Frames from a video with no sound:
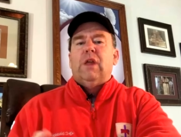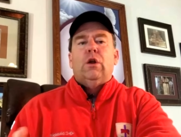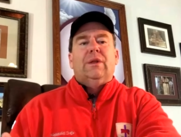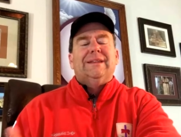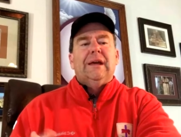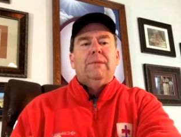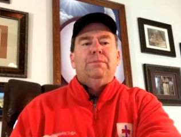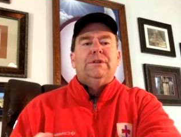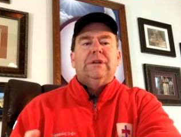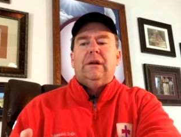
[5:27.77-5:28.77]
and only
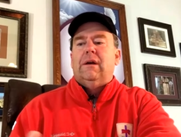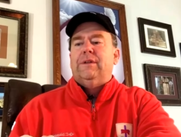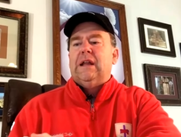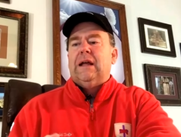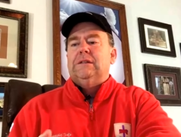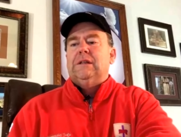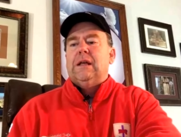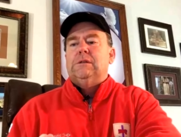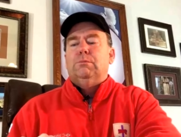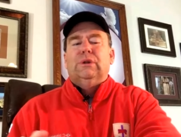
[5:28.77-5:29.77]
10% of the United
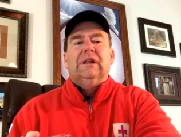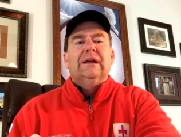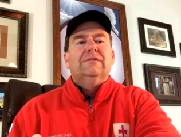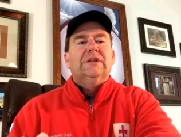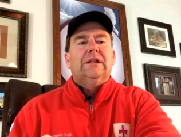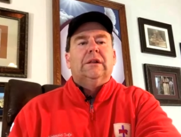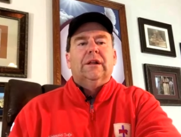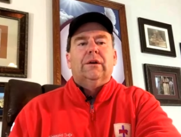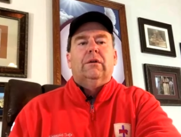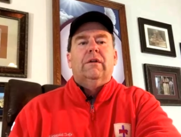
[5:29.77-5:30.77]
States believes in the
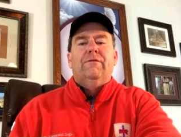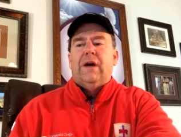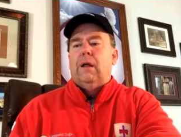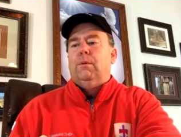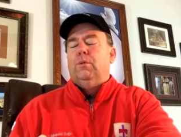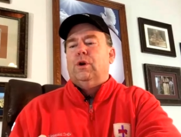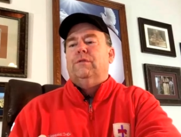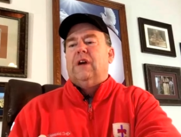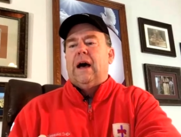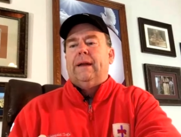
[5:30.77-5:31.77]
literal infallible Word
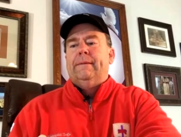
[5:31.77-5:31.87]
of God.